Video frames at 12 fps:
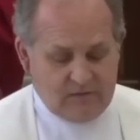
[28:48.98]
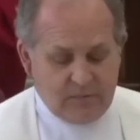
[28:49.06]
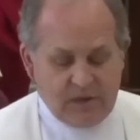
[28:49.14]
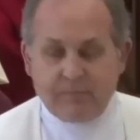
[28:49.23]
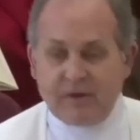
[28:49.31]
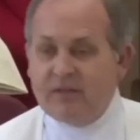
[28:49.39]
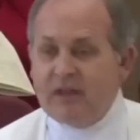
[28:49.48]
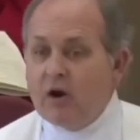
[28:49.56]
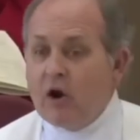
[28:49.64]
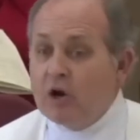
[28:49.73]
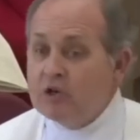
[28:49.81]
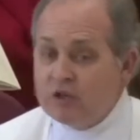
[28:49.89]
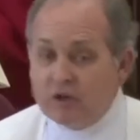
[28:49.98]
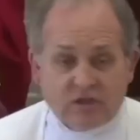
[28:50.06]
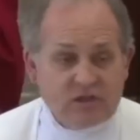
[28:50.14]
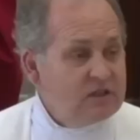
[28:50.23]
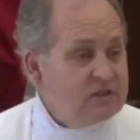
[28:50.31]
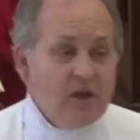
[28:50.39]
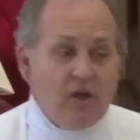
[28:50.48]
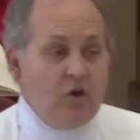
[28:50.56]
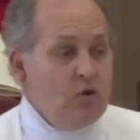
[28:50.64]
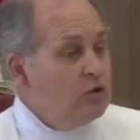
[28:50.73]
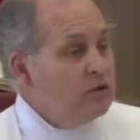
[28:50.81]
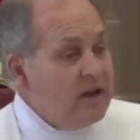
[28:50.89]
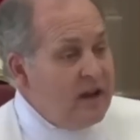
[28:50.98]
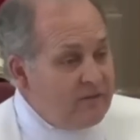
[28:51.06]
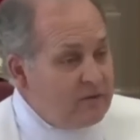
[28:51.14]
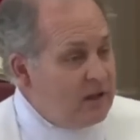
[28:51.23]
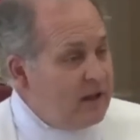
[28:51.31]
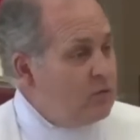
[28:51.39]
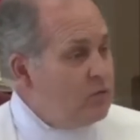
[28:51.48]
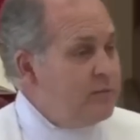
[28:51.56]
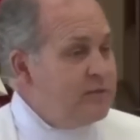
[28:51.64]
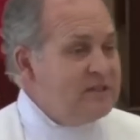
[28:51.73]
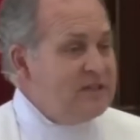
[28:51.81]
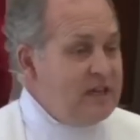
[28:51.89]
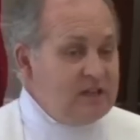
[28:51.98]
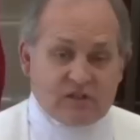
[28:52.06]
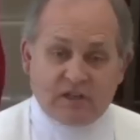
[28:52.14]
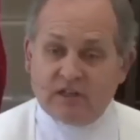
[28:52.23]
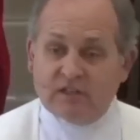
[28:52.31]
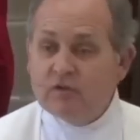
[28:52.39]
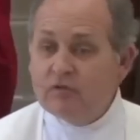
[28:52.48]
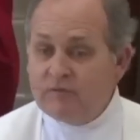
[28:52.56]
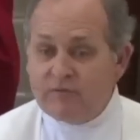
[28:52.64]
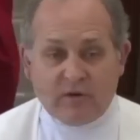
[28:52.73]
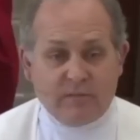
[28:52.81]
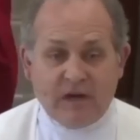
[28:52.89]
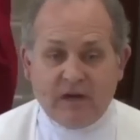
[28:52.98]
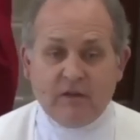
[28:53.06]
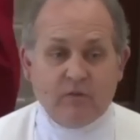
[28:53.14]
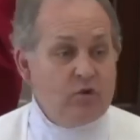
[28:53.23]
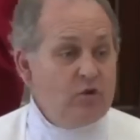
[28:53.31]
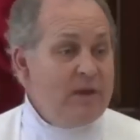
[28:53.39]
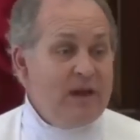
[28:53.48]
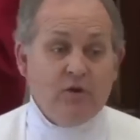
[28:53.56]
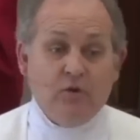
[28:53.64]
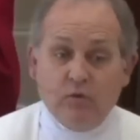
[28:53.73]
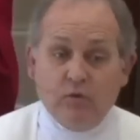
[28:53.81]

But, but there are churches who will never let a woman teach Sunday school if there are men in the room and who